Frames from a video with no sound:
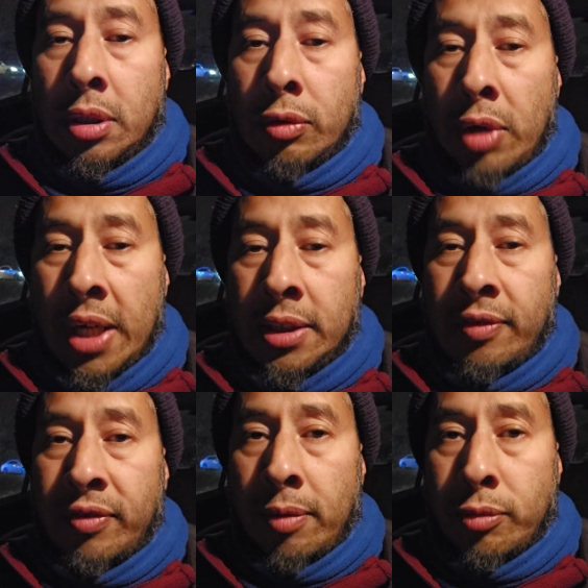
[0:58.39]
right
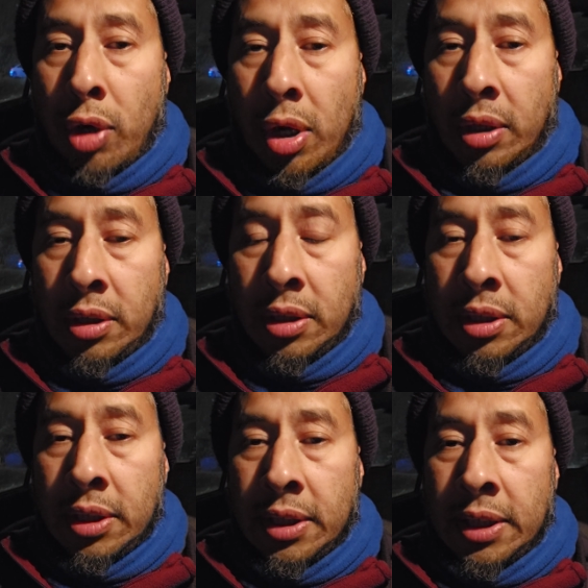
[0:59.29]
from wrong,
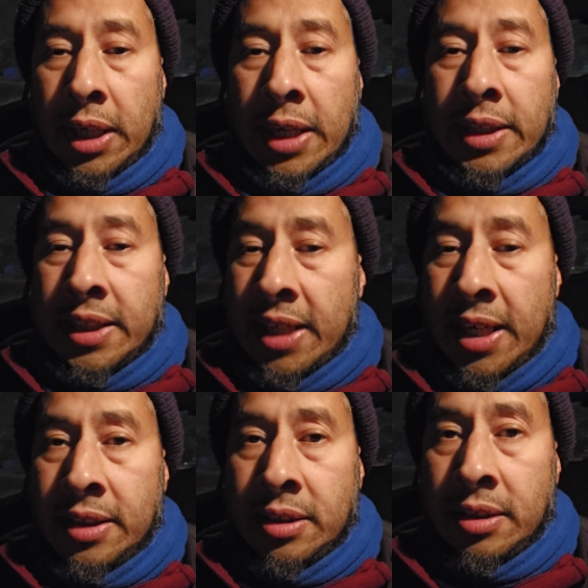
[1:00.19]
and
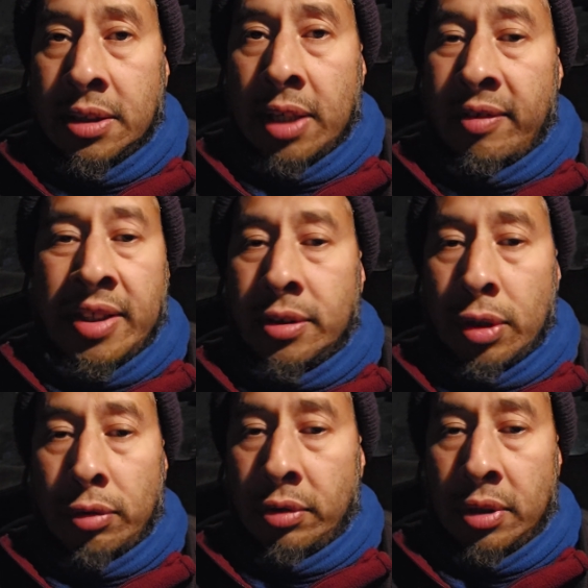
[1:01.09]
again there is
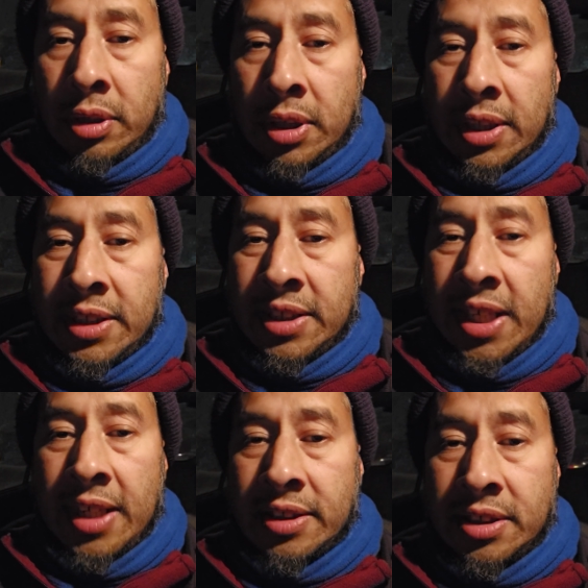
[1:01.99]
no
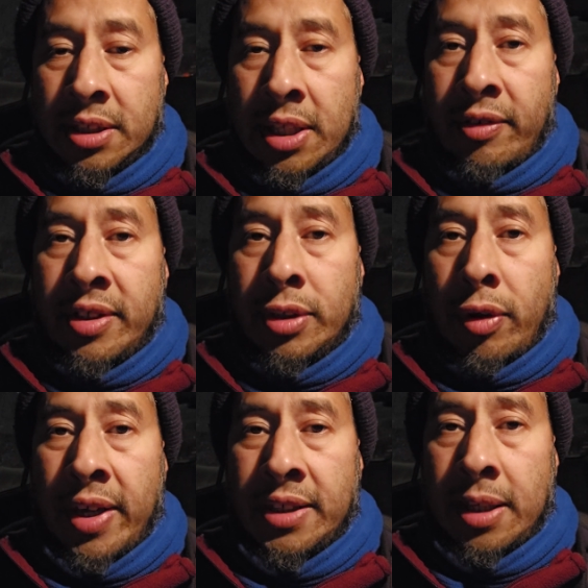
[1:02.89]
test, there is
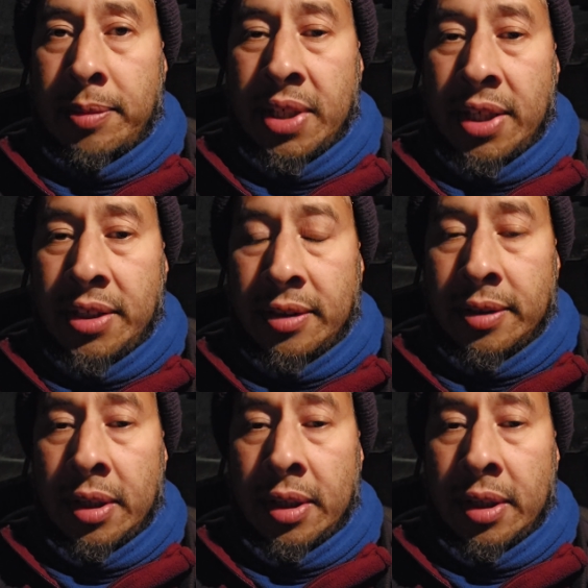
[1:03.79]
no examination.